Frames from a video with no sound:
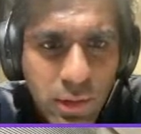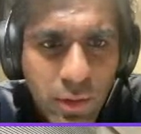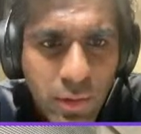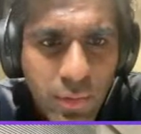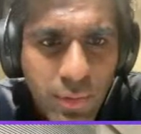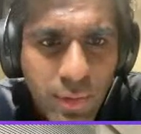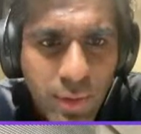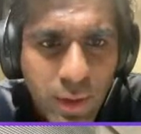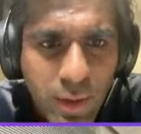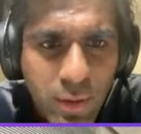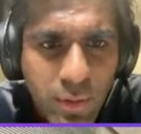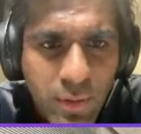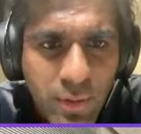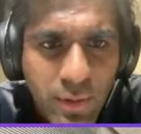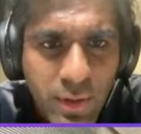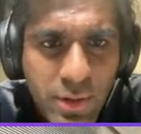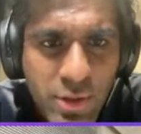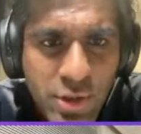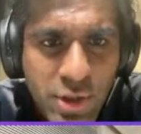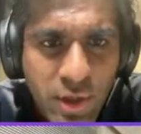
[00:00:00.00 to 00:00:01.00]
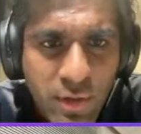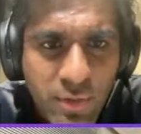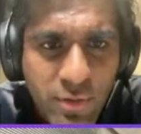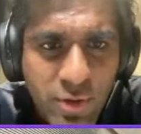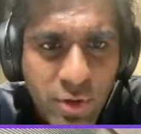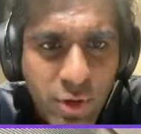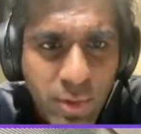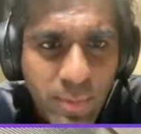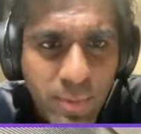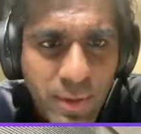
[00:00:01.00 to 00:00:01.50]
go down in the
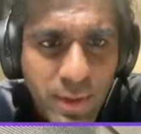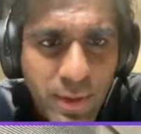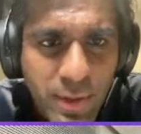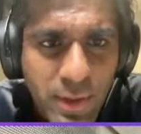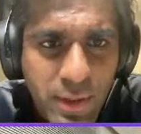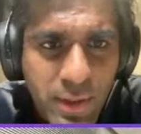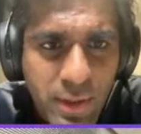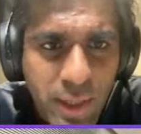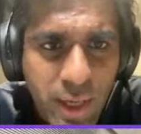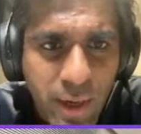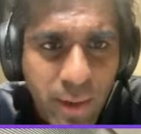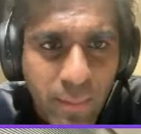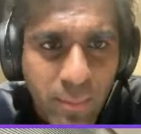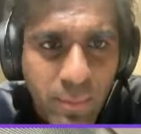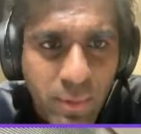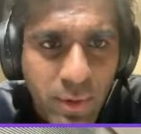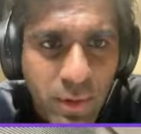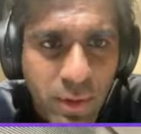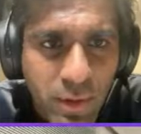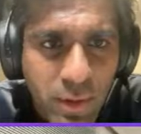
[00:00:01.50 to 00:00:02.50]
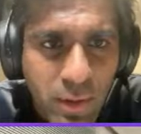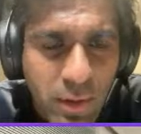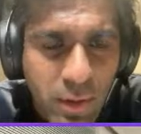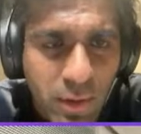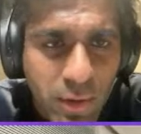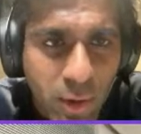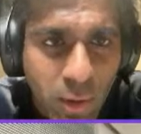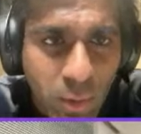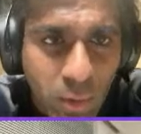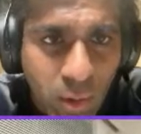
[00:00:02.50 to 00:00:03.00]
JavaScript, yeah,
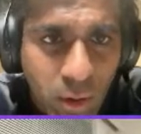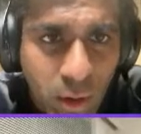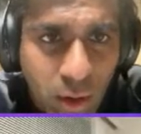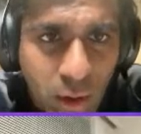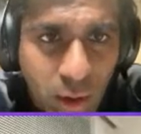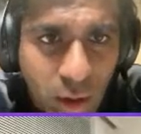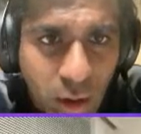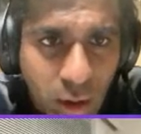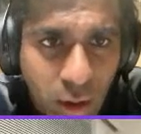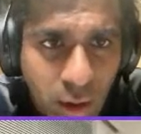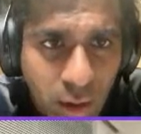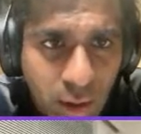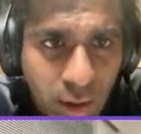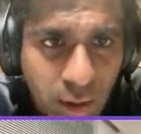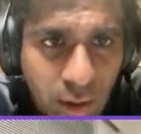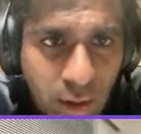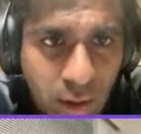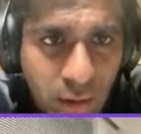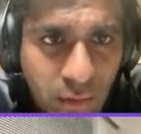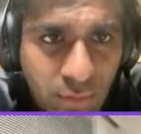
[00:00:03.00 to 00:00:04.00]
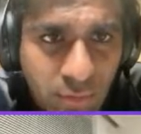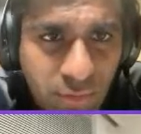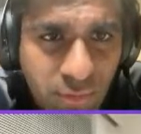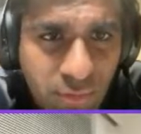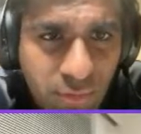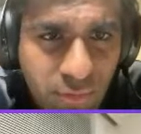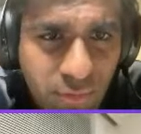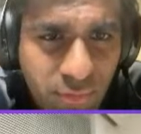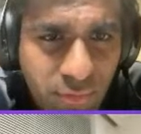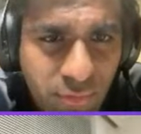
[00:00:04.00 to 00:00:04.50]
you know, on line
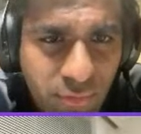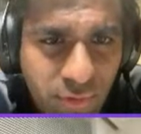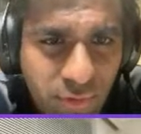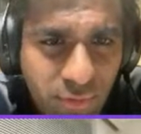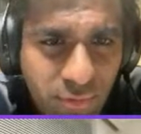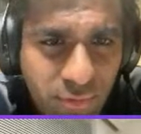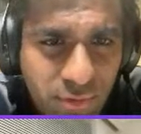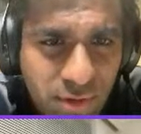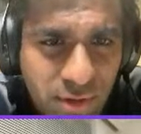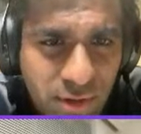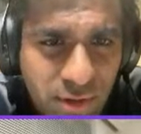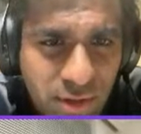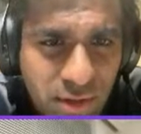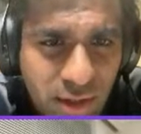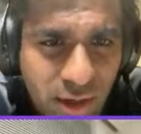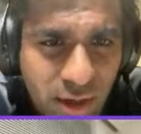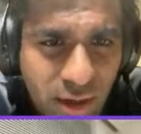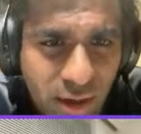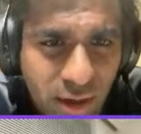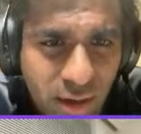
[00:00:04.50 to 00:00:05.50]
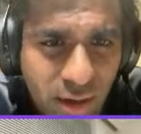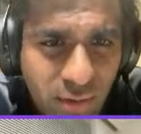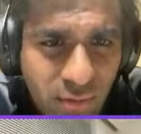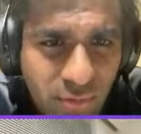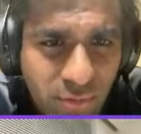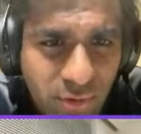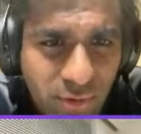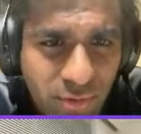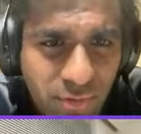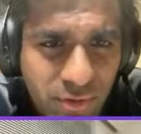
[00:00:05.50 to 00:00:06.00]
50,
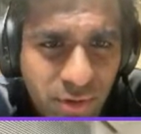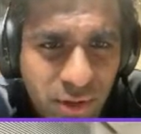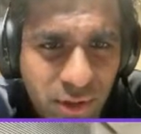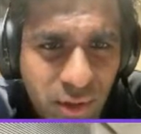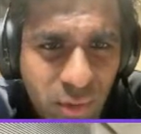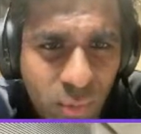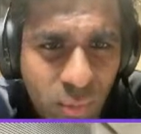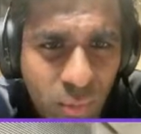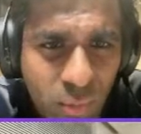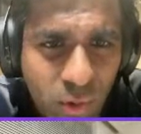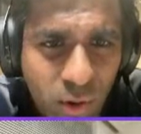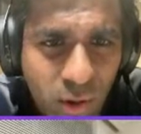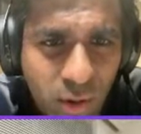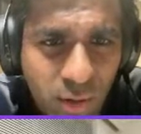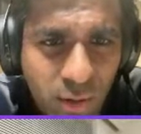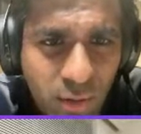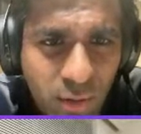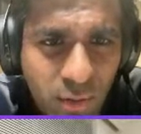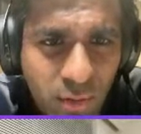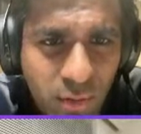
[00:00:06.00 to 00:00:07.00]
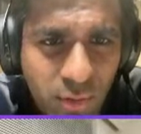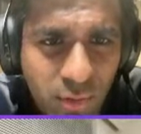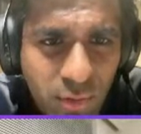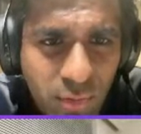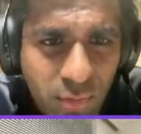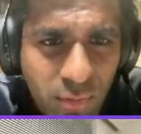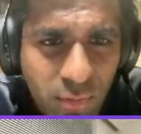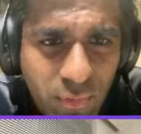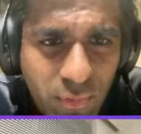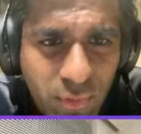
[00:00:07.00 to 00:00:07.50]
51
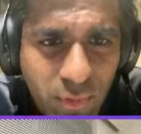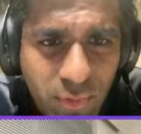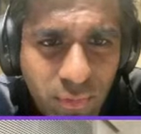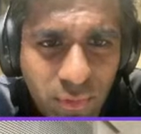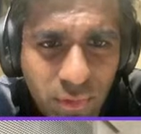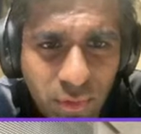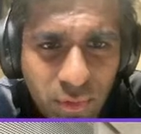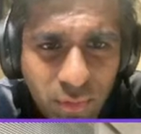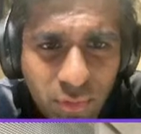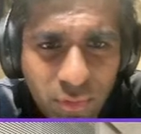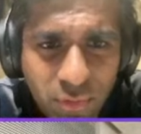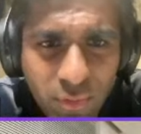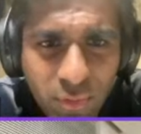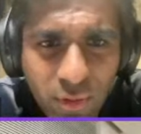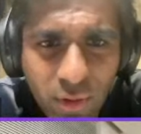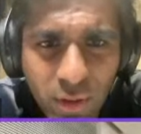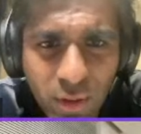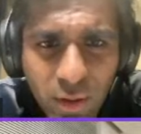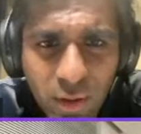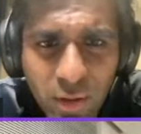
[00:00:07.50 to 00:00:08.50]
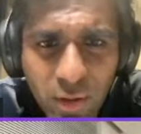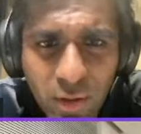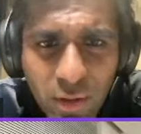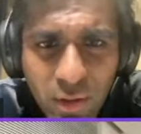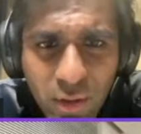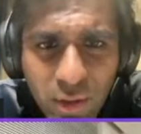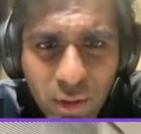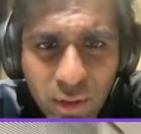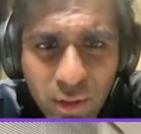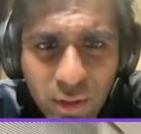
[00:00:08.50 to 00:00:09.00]
to 53,
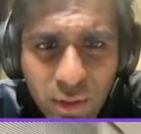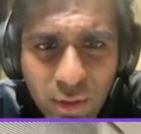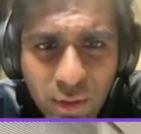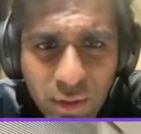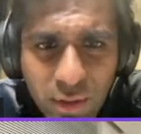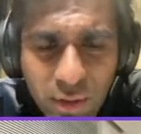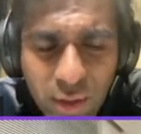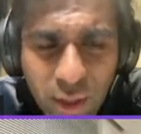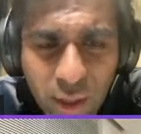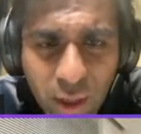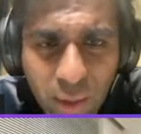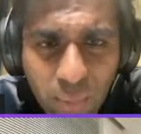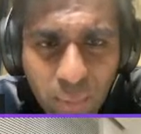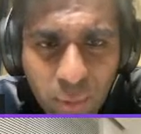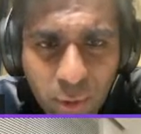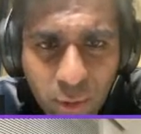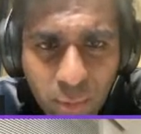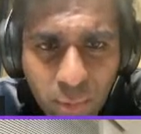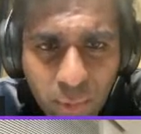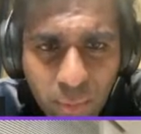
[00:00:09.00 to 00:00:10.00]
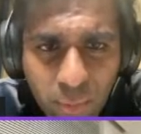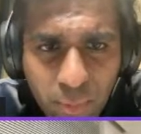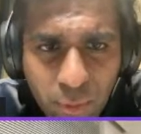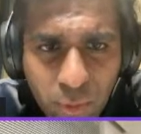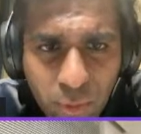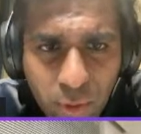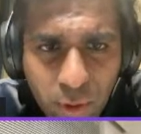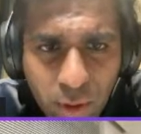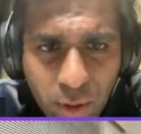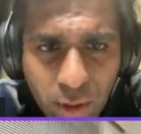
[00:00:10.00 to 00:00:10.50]
yeah, probably
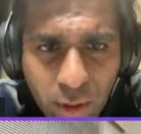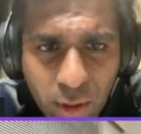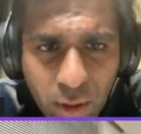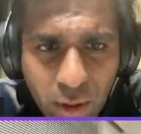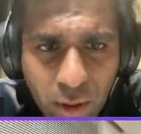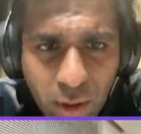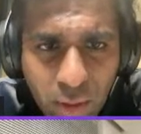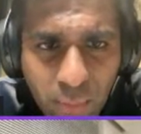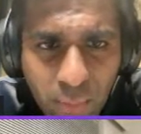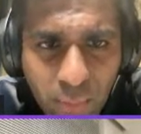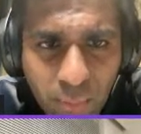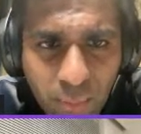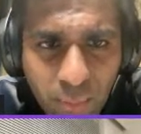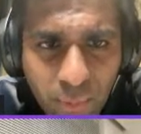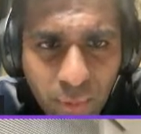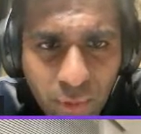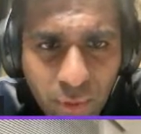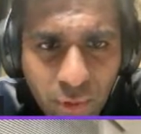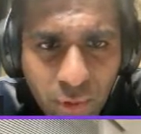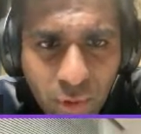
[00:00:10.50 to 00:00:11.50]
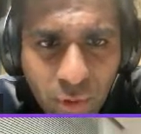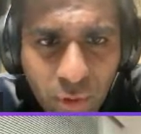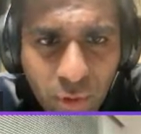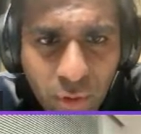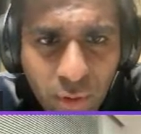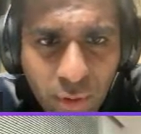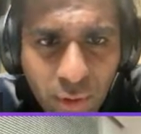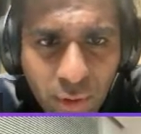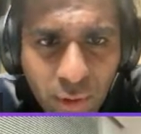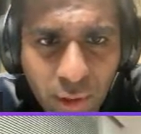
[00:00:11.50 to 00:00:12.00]
put in
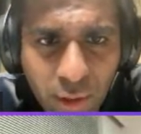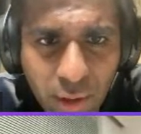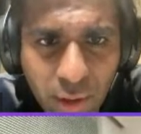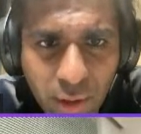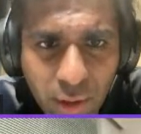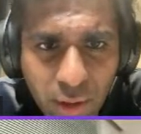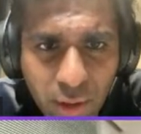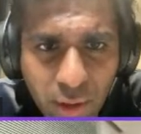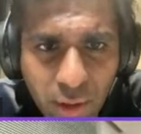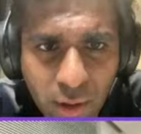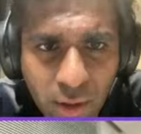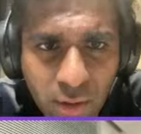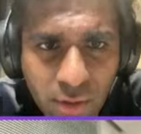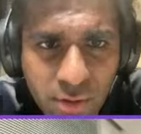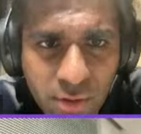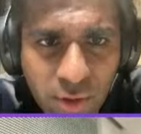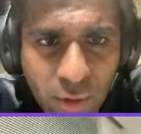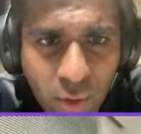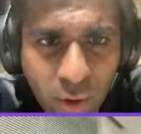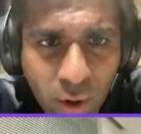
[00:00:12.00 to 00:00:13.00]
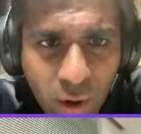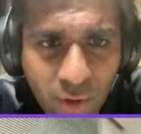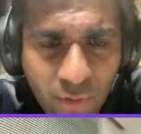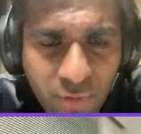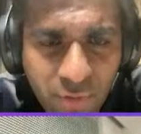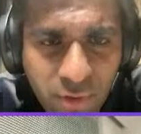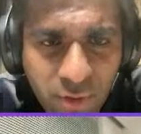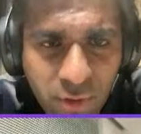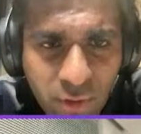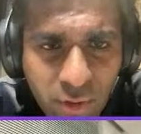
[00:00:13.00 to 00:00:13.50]
dot so
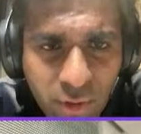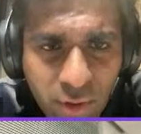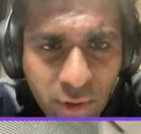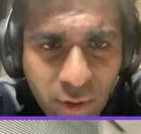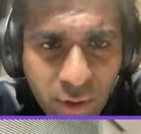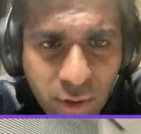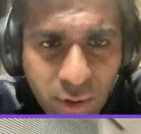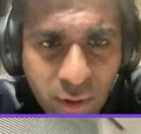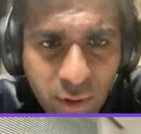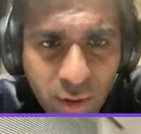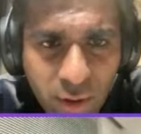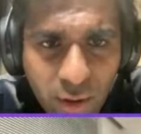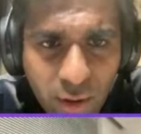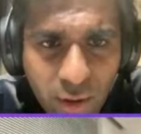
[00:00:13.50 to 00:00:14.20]
after the